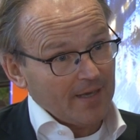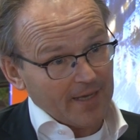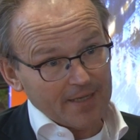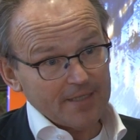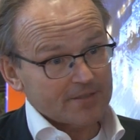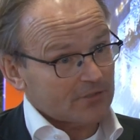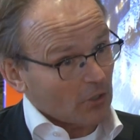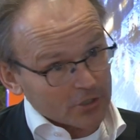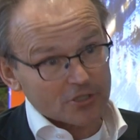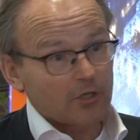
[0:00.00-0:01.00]
and it's
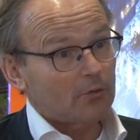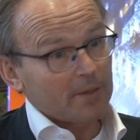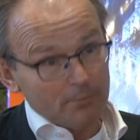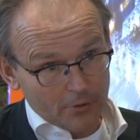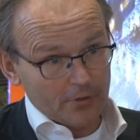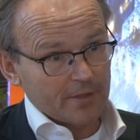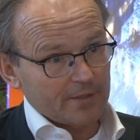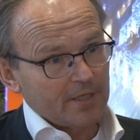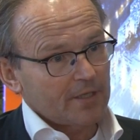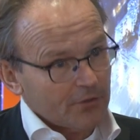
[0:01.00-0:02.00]
Oslo and Bergen.
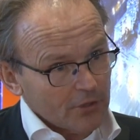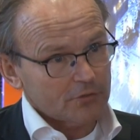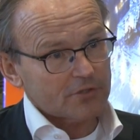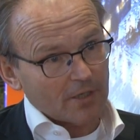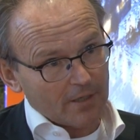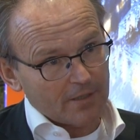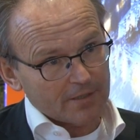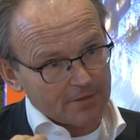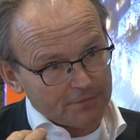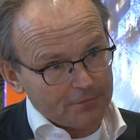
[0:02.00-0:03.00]
Those
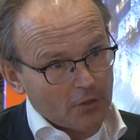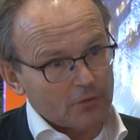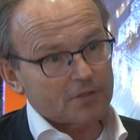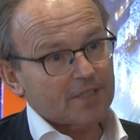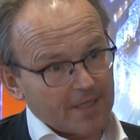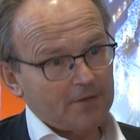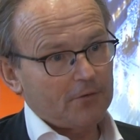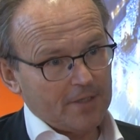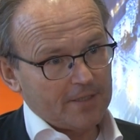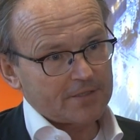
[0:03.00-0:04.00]
are the focus
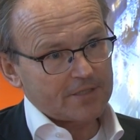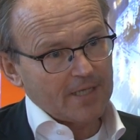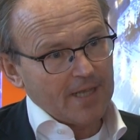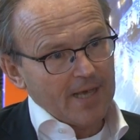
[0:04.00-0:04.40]
areas.